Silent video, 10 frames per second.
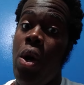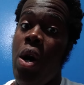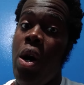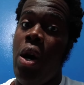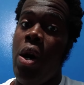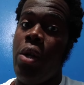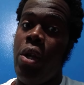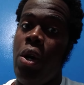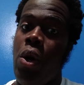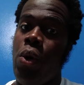the opera
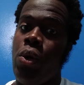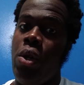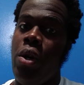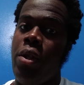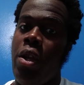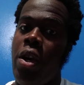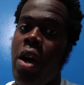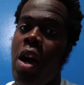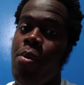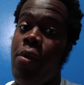of
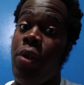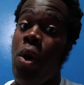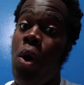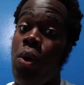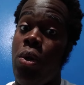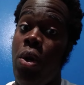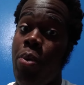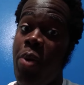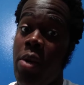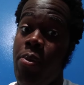the
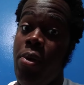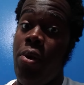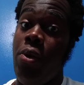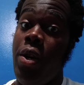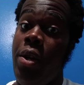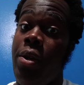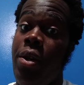Hoklo people,